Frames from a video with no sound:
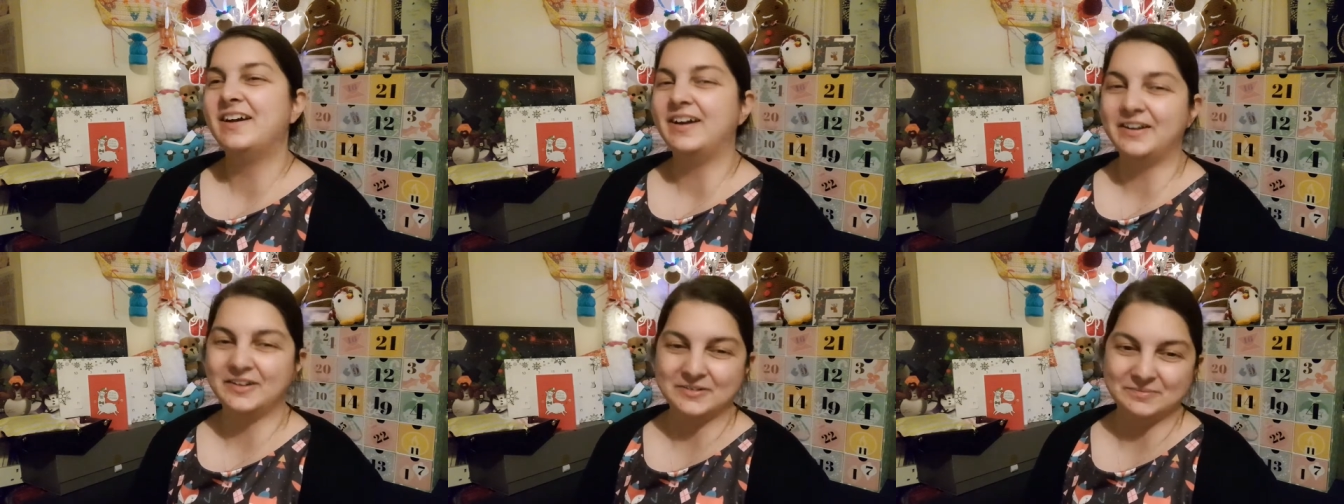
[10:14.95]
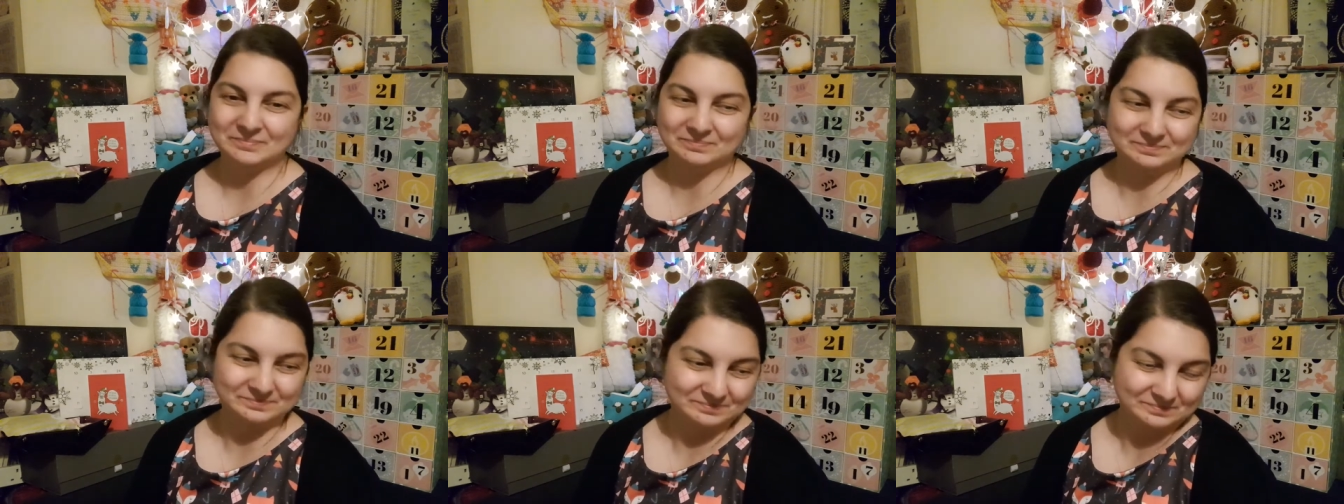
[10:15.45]

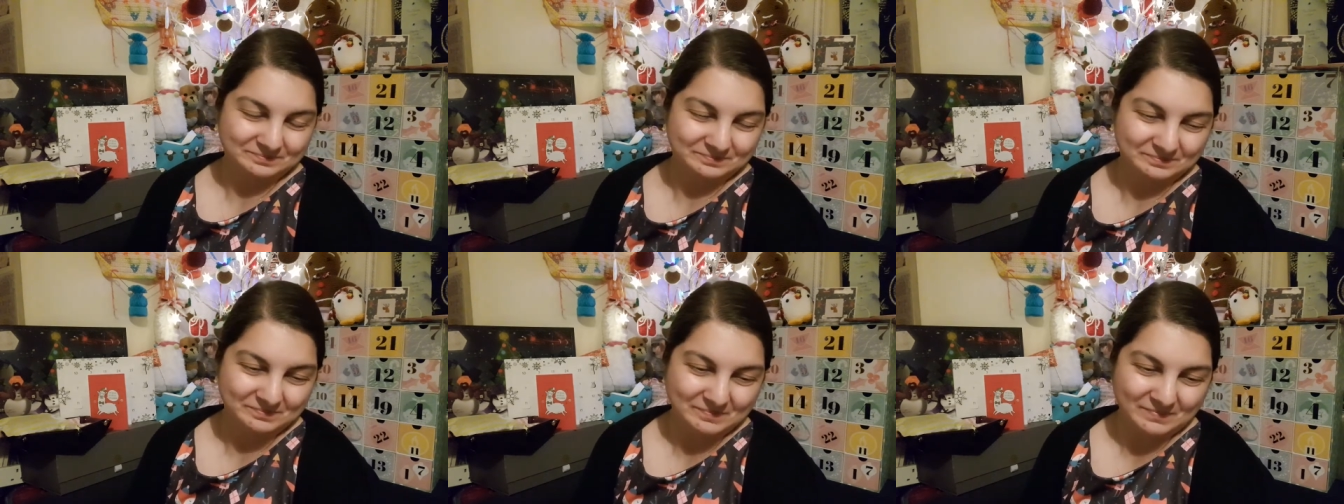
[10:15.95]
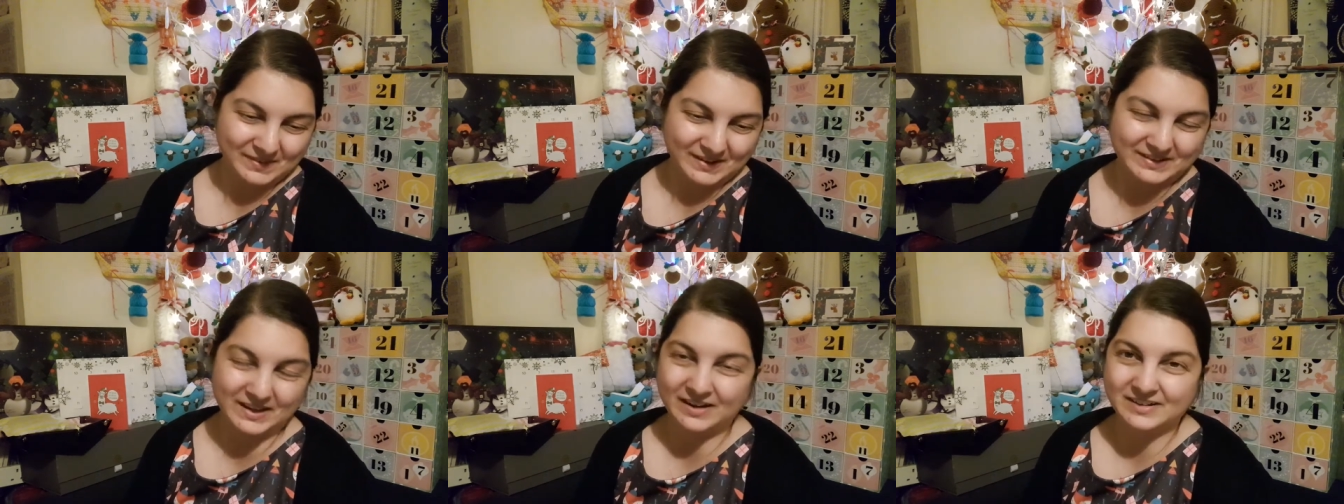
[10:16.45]
Um,
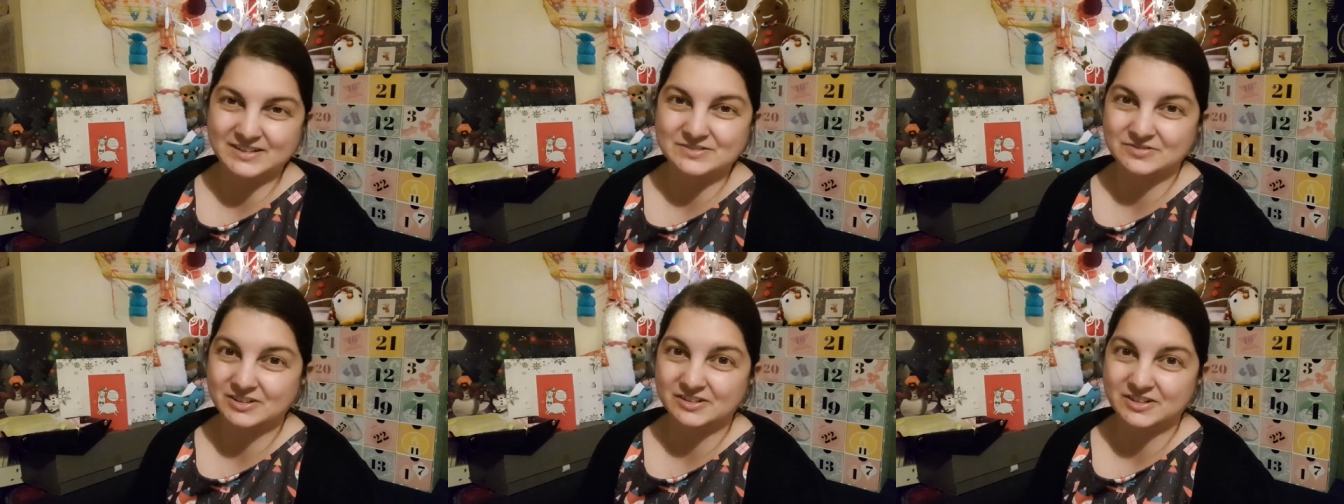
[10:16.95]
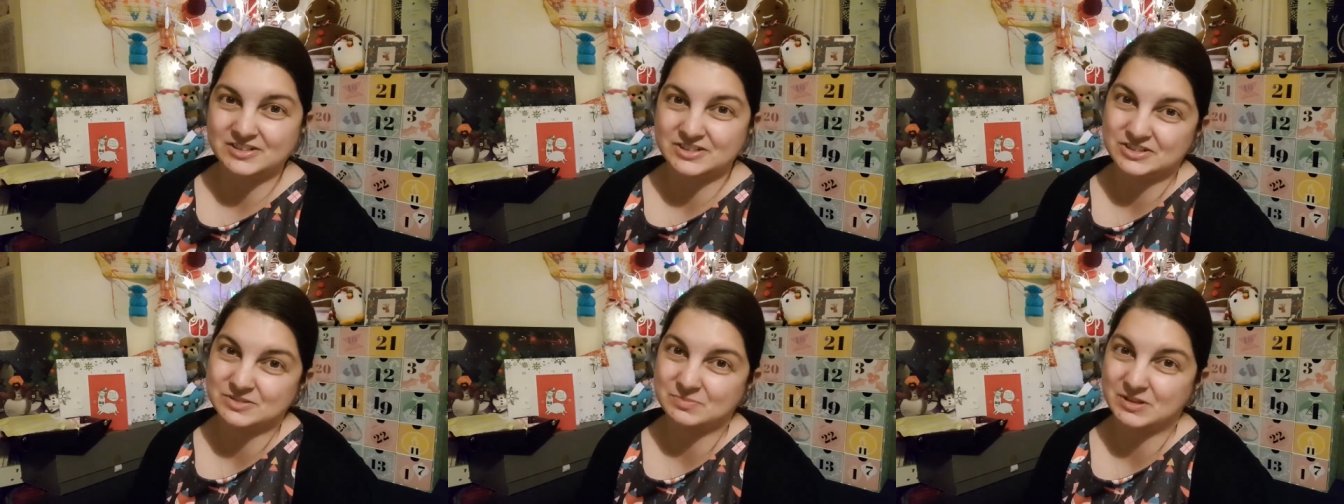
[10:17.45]
yeah, it's really nice to
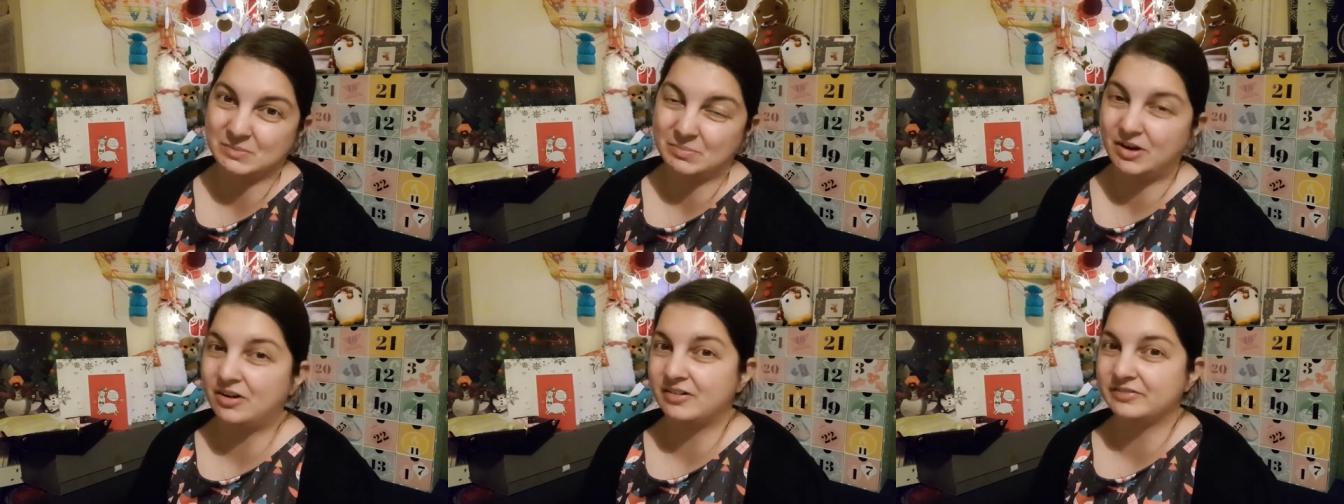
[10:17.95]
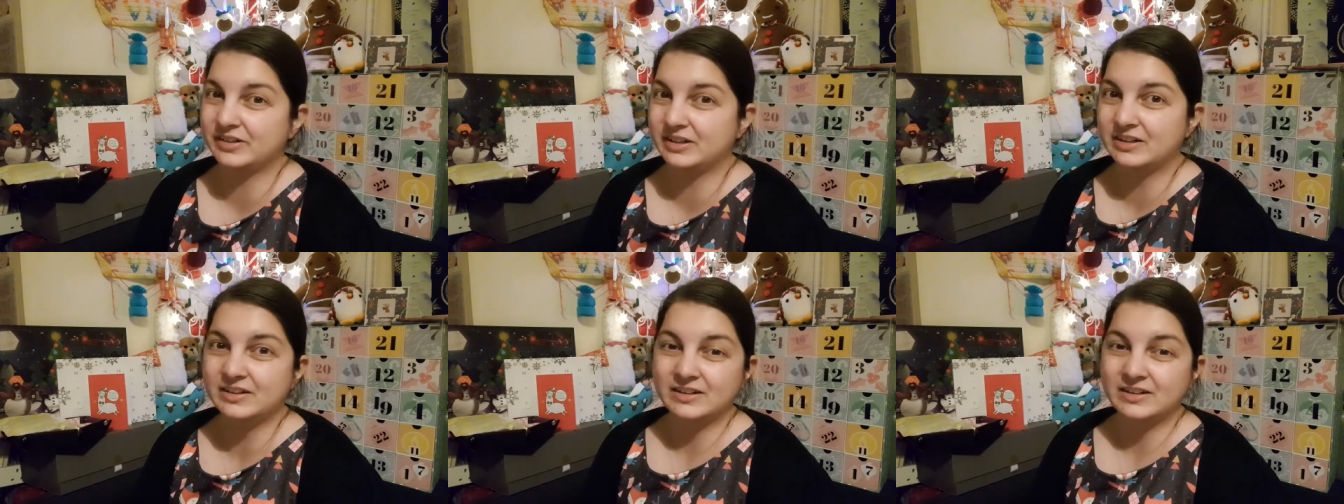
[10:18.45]
just be a part of it